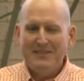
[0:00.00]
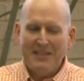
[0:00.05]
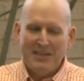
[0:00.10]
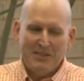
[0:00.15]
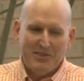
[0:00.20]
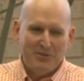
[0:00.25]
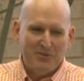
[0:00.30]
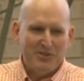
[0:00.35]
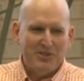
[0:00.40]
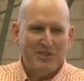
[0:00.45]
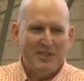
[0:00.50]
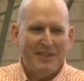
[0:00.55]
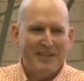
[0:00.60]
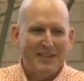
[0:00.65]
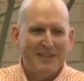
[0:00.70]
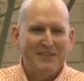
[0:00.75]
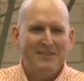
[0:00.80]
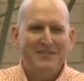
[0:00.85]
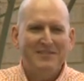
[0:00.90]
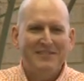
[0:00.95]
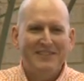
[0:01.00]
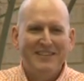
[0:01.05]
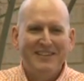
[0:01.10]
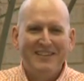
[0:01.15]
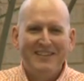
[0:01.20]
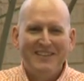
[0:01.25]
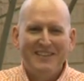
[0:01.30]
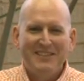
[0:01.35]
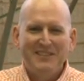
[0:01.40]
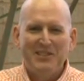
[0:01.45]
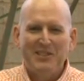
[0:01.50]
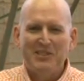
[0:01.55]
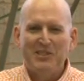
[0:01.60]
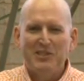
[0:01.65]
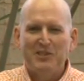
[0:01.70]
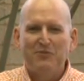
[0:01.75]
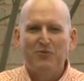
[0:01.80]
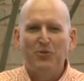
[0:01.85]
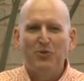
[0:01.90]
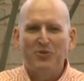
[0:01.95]
as you'll see,
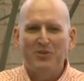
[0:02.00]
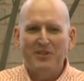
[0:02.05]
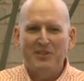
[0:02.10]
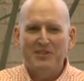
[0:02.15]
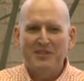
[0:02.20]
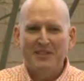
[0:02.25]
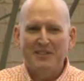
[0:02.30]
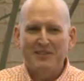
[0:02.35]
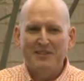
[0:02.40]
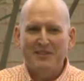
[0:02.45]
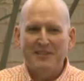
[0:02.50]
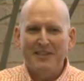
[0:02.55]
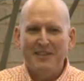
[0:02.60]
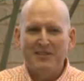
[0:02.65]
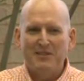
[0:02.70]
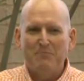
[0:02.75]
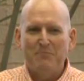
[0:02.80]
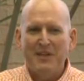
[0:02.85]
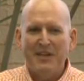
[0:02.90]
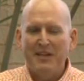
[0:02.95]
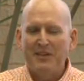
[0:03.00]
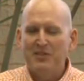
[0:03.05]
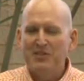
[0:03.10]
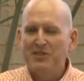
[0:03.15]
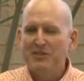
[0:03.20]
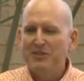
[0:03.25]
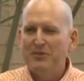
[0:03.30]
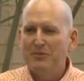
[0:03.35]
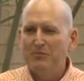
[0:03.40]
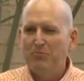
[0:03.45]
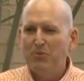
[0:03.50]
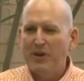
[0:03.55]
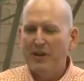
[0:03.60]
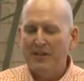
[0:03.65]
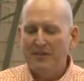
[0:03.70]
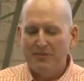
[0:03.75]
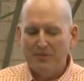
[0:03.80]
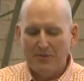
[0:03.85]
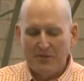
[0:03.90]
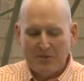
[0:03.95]
just as fruitless as a means to
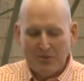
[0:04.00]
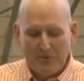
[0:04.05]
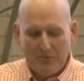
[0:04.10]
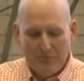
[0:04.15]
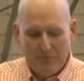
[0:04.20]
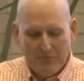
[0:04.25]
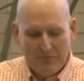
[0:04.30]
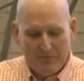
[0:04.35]
break through.